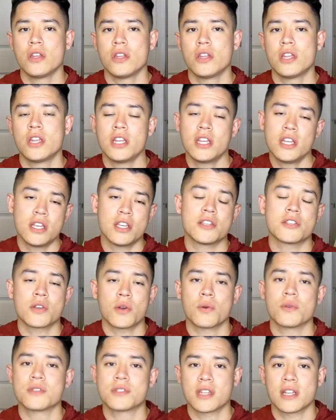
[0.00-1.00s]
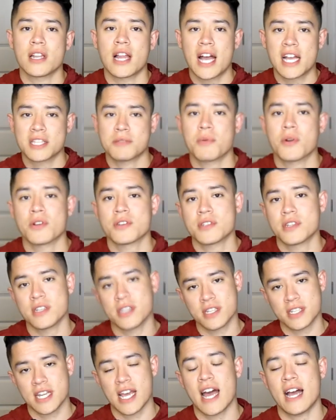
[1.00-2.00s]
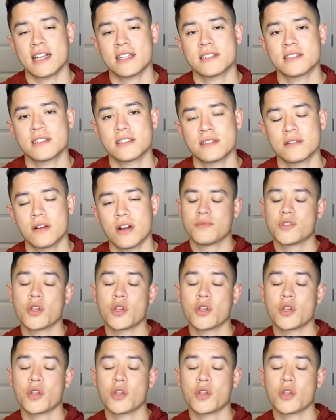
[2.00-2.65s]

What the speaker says: He is always the last person to text.